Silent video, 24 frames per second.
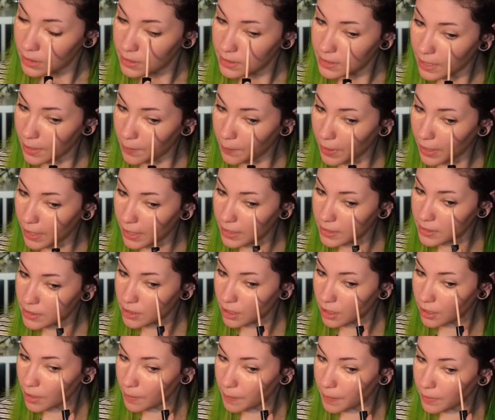Same way, I
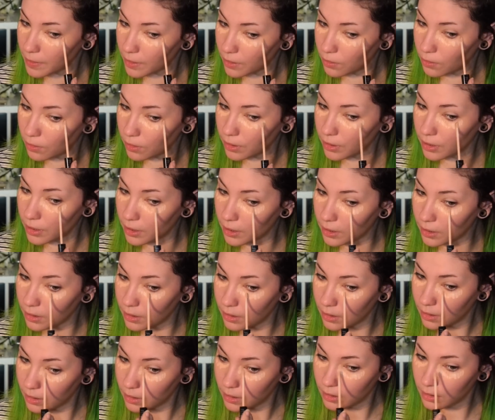start up in the corner,
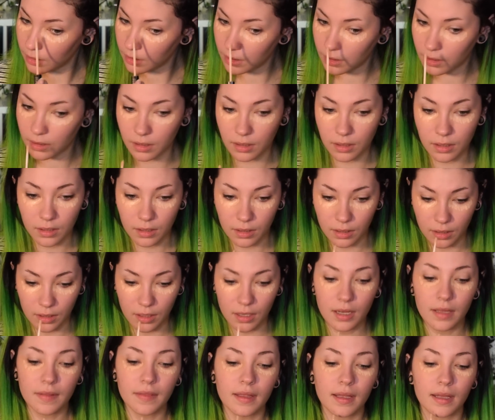
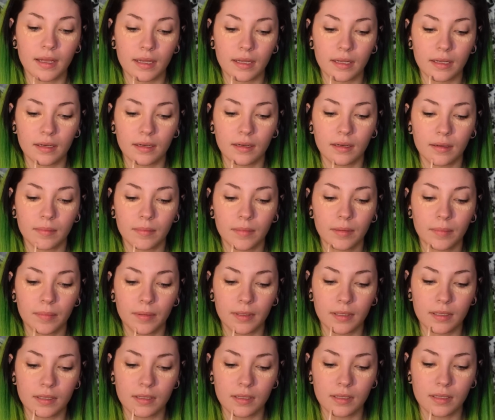and then I'm going to put
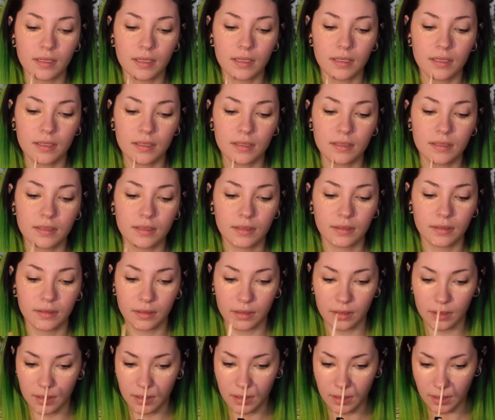this on this,
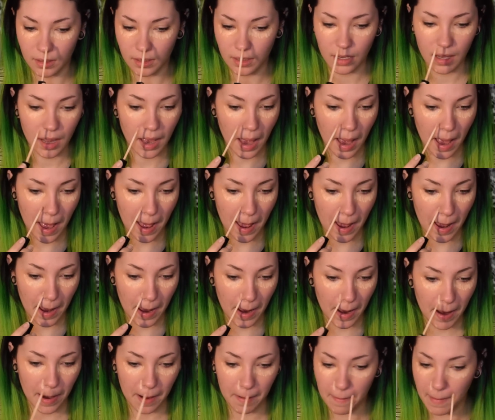
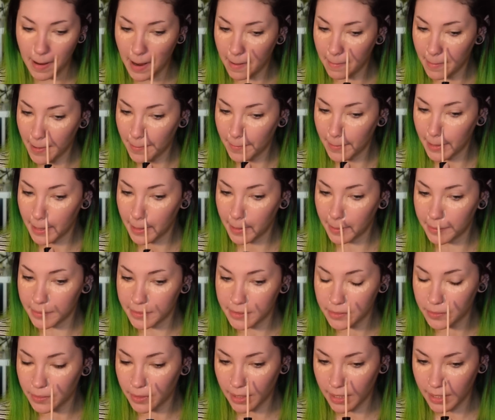and right around my
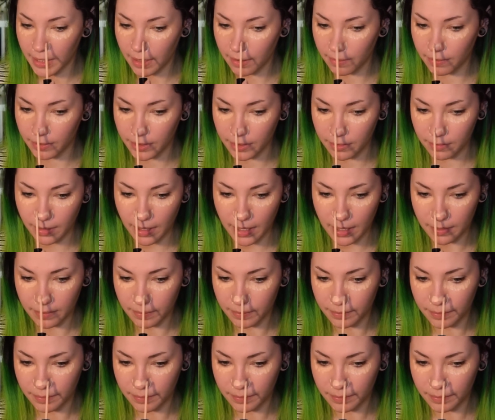nose where I get really red.